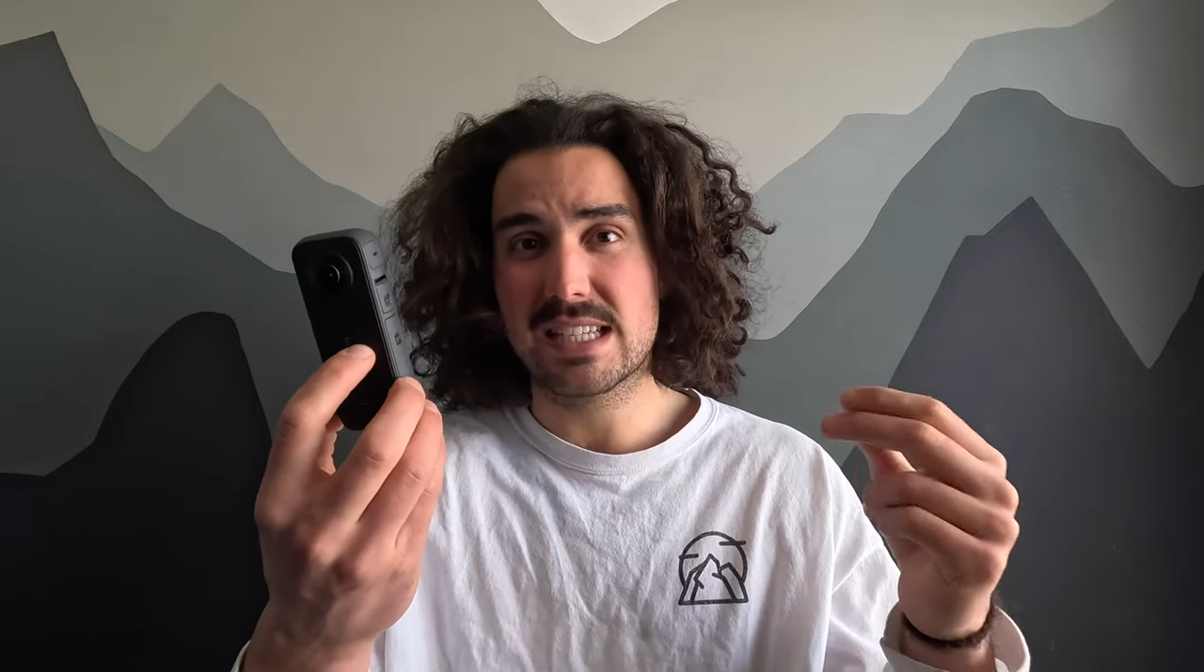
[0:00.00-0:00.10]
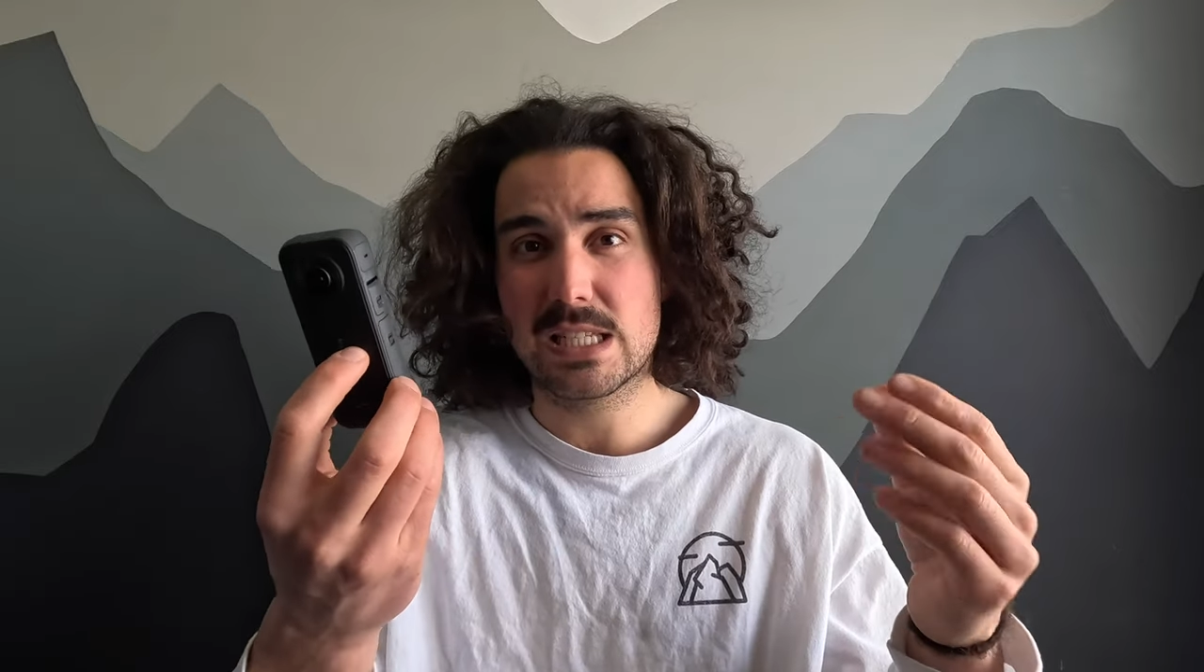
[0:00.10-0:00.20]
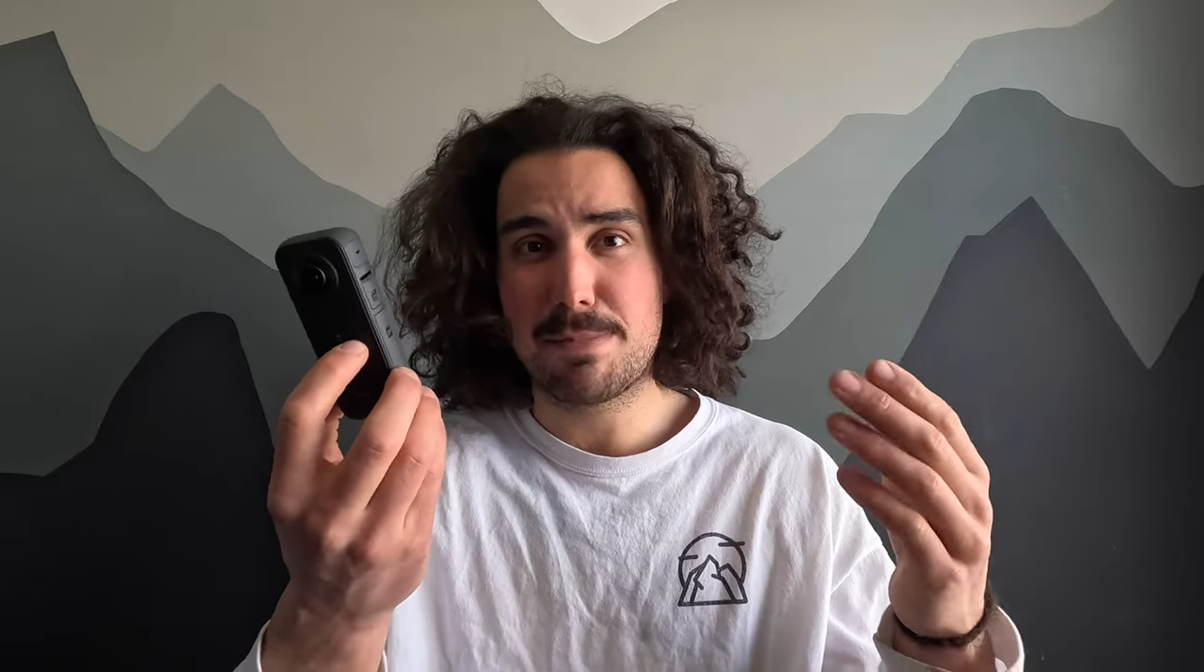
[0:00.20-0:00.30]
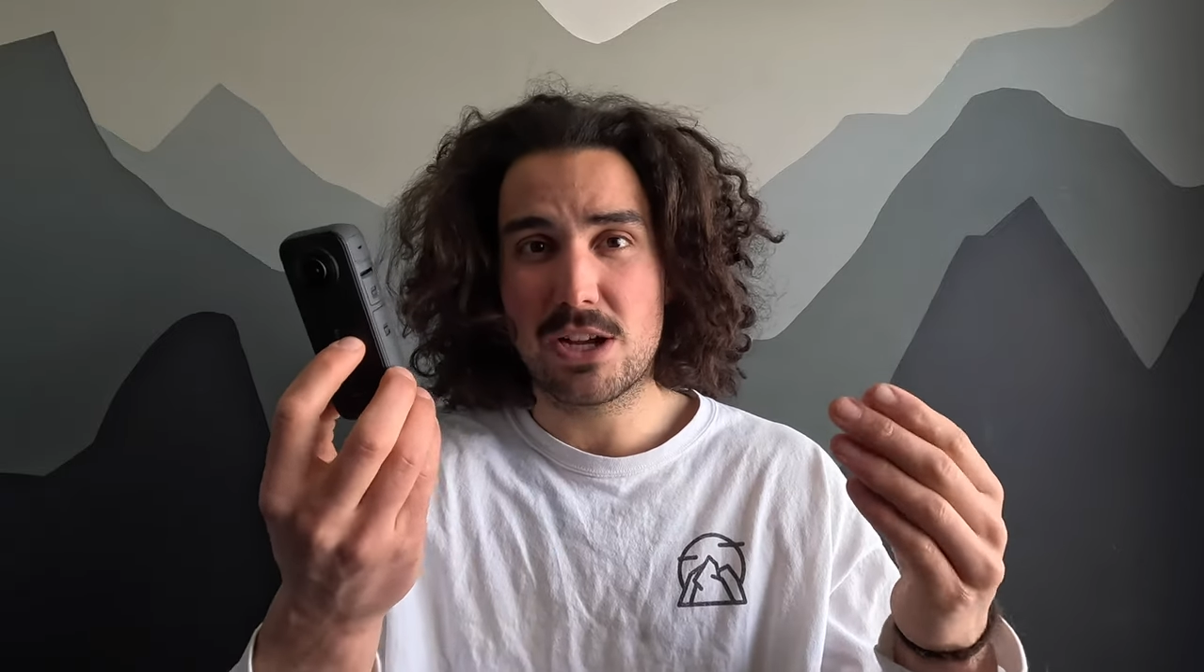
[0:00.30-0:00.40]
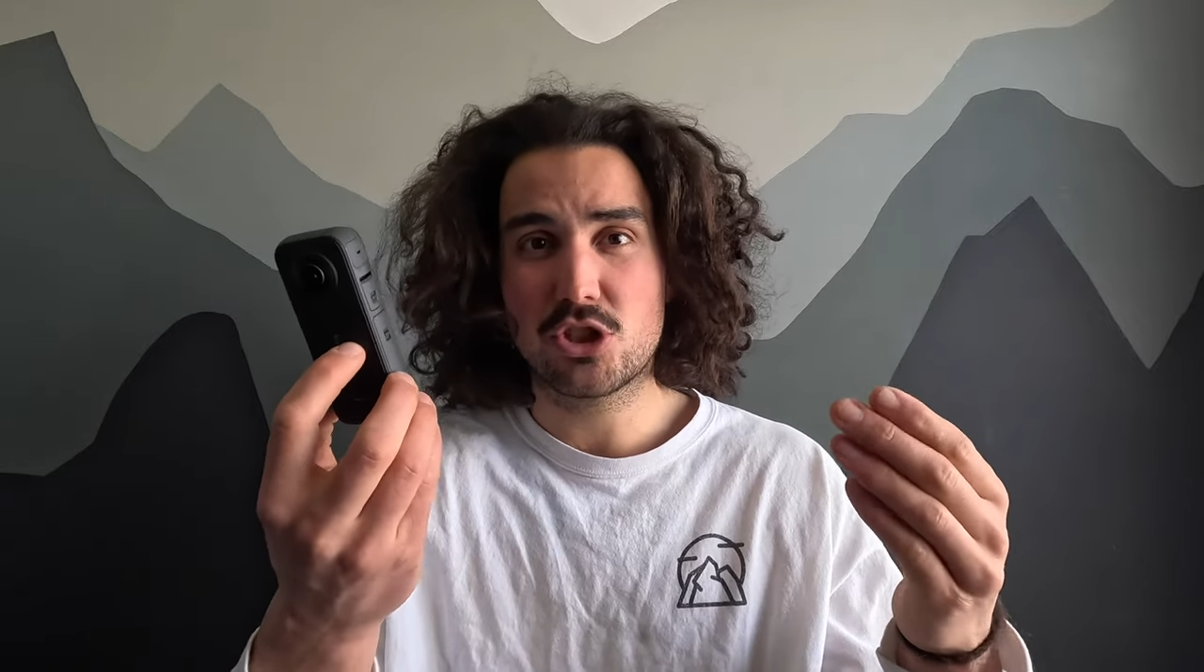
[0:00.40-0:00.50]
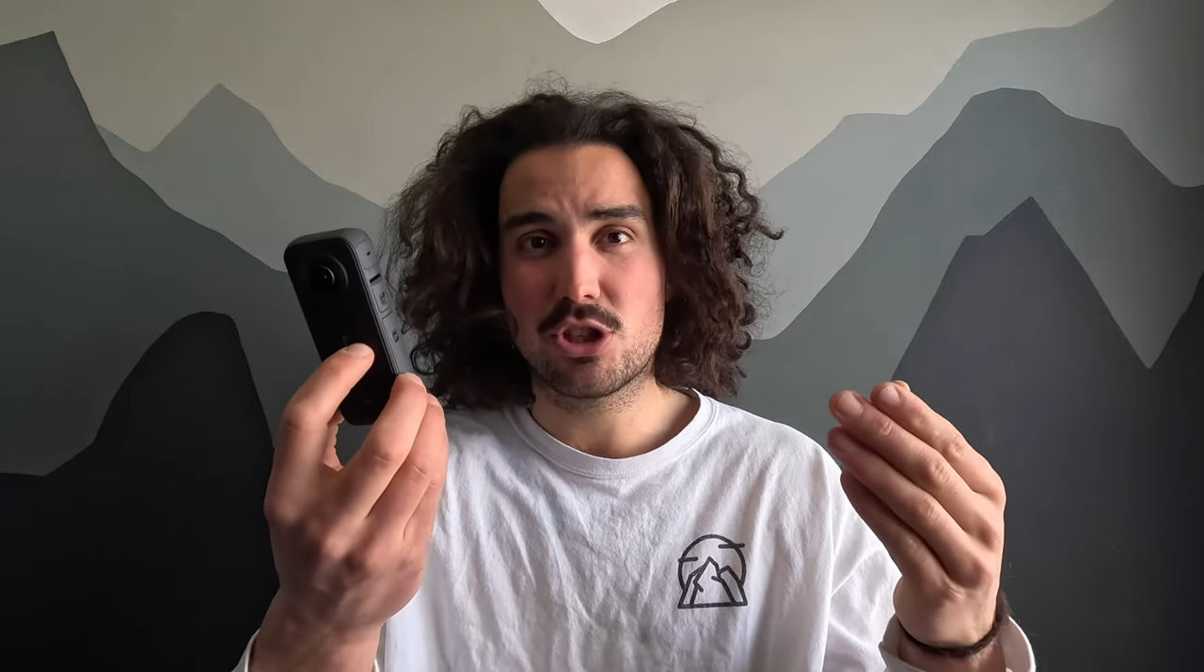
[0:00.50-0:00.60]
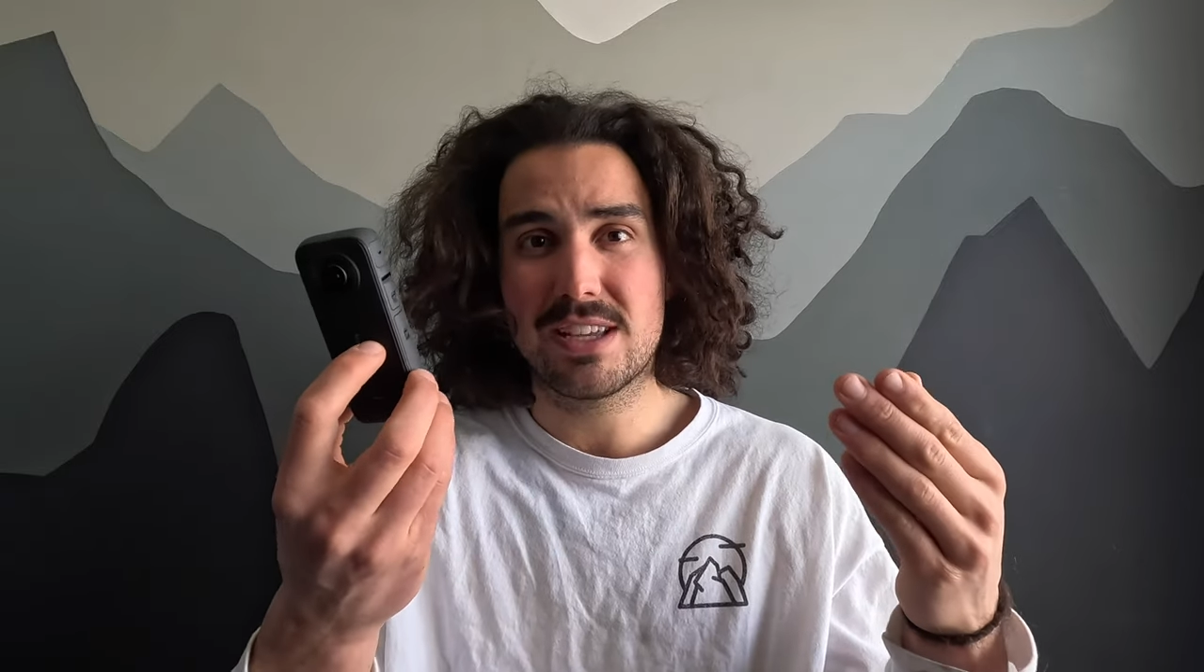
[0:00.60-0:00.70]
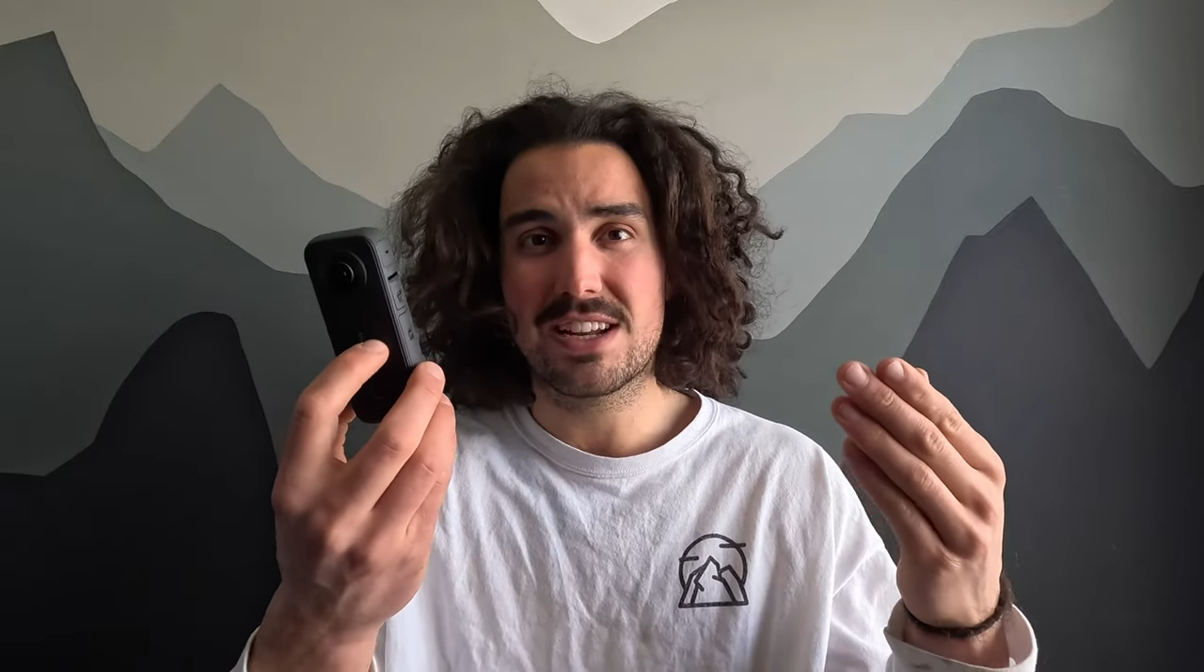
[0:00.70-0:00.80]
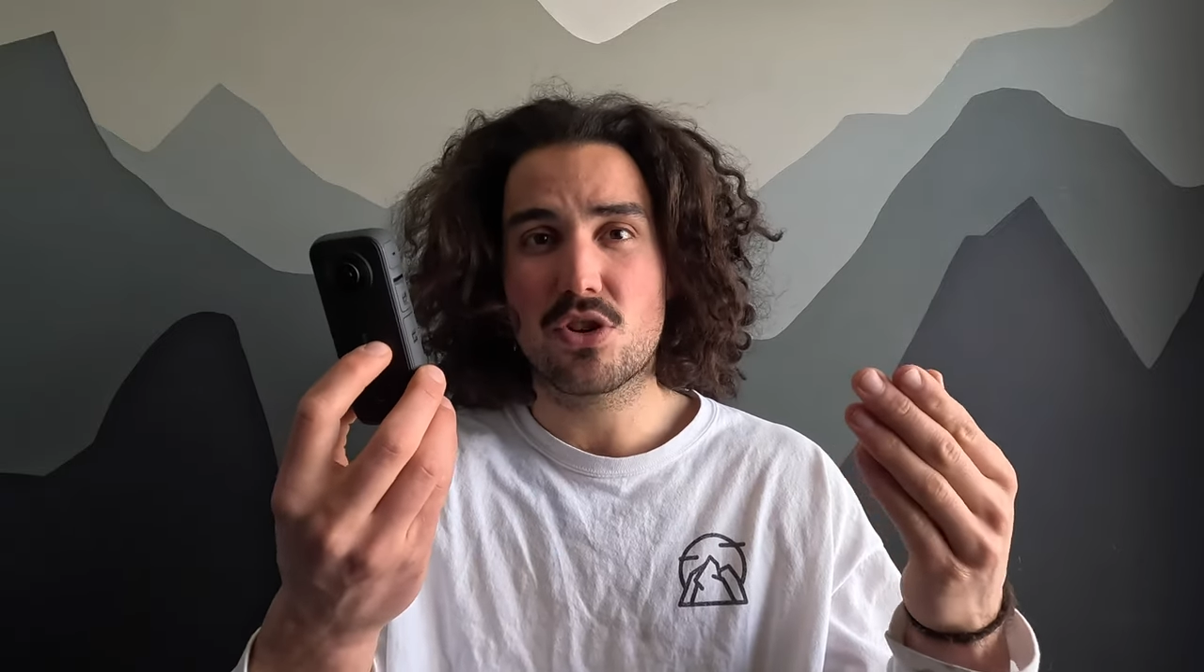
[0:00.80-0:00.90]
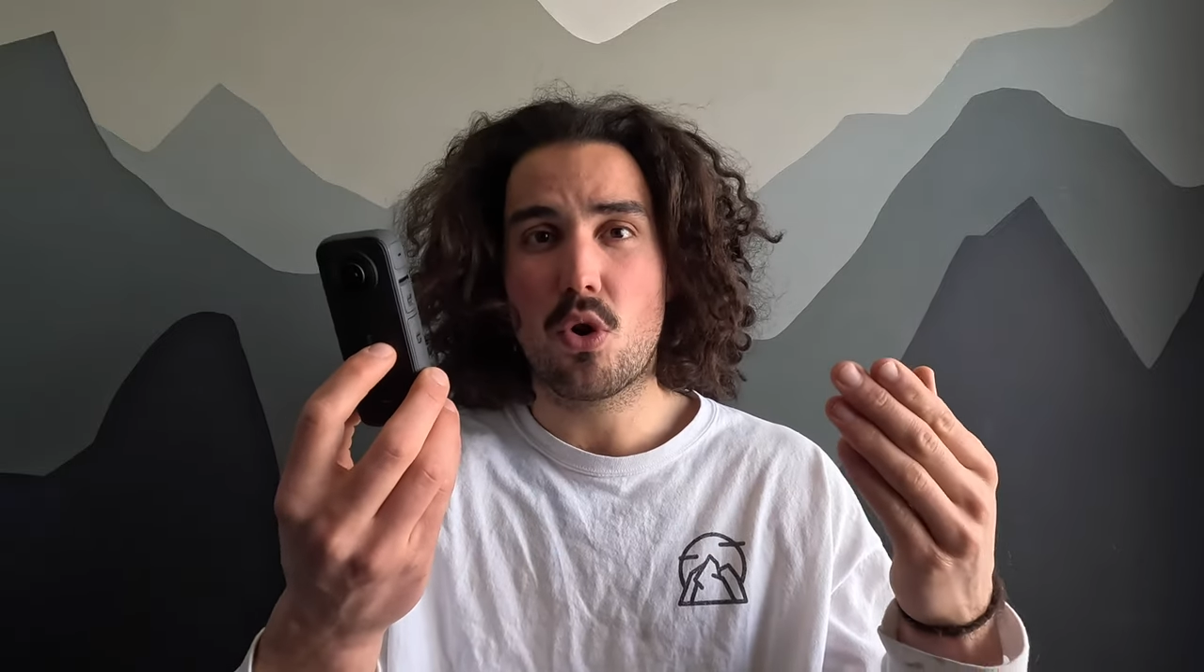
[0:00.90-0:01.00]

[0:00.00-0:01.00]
especially in